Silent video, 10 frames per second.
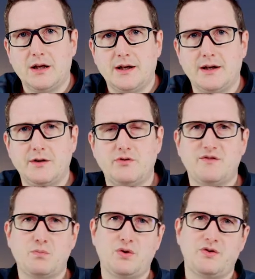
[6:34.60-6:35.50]

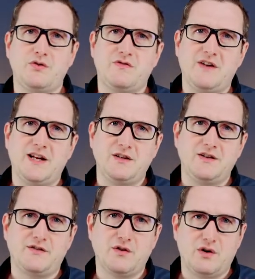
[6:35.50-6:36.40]
respond to
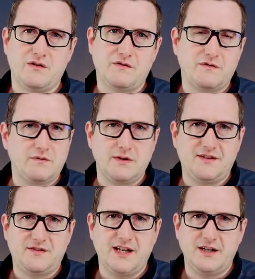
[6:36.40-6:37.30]
failures of,
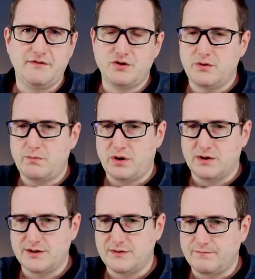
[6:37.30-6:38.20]
let's say, individual
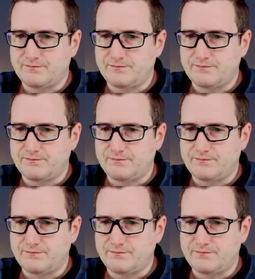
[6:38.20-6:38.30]
pods.